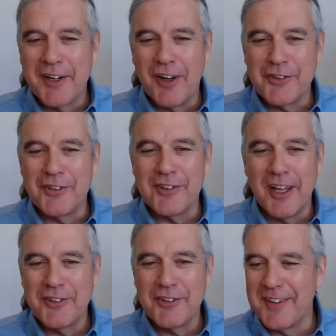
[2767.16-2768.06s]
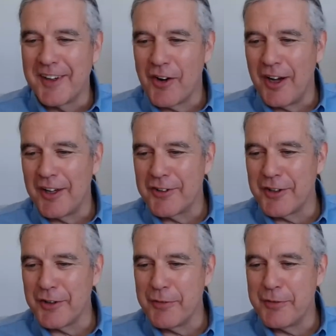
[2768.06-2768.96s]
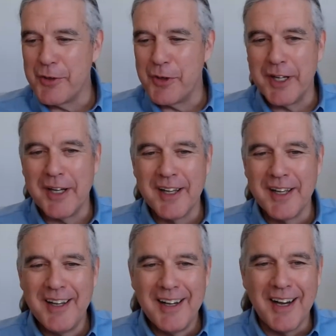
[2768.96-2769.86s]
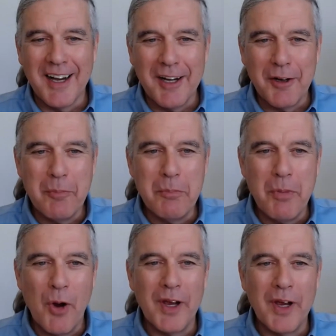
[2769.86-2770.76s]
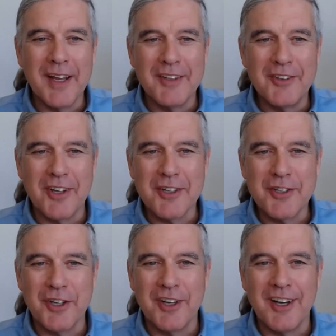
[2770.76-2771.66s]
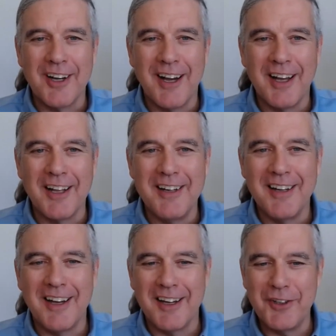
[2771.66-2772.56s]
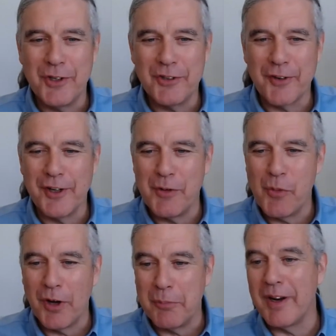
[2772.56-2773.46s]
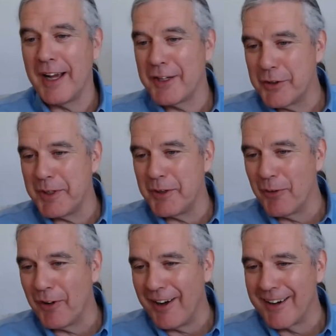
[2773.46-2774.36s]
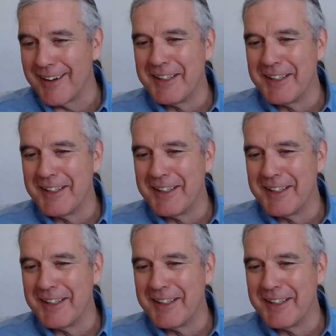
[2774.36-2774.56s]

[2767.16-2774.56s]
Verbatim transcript: cost is less than the cost of doing uh, mowing and such on US uh, 31, but I could be wrong.